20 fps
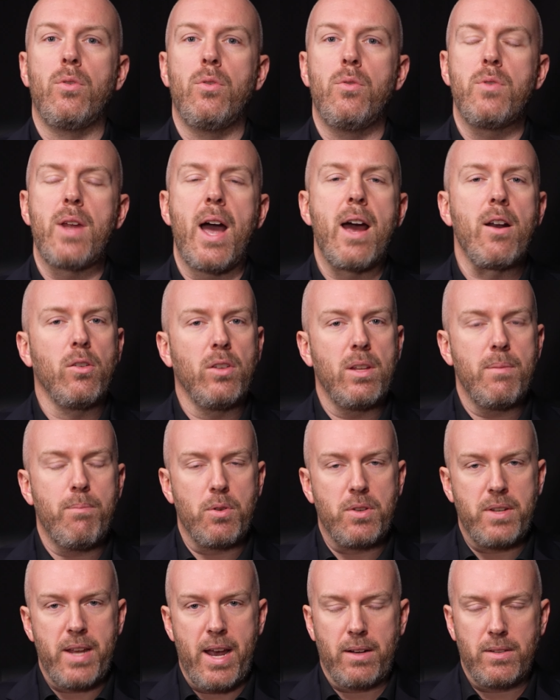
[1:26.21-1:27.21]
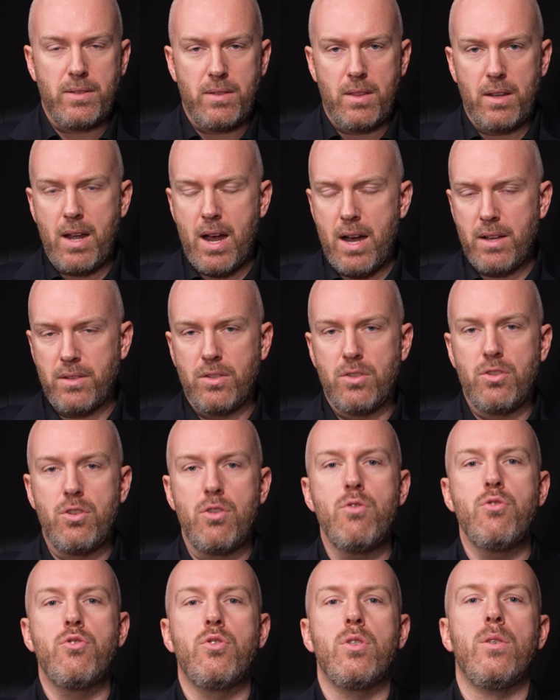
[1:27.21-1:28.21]
who not only protects the
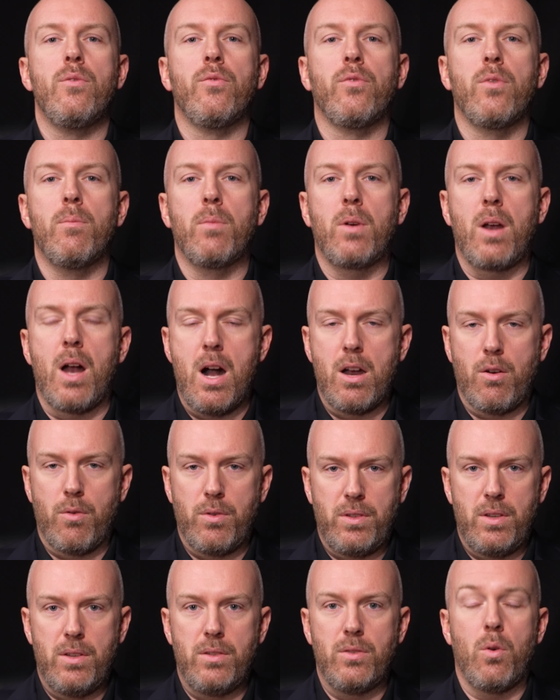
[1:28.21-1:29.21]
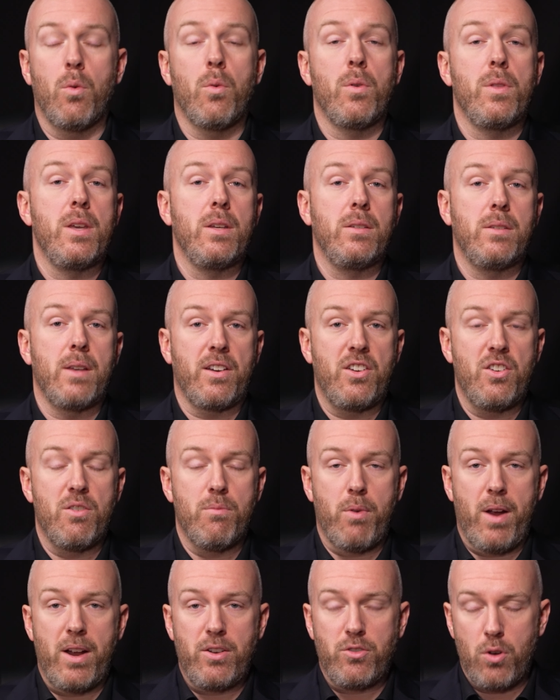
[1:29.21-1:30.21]
Constitution from Congress's or the executive
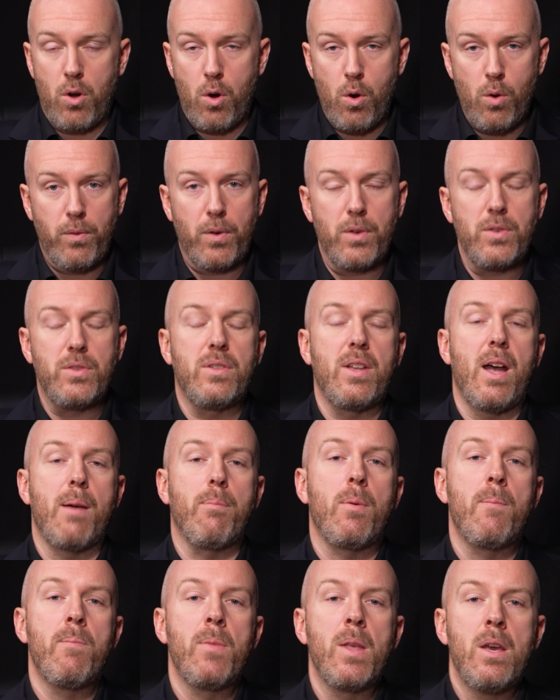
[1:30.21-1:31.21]
branch overstep,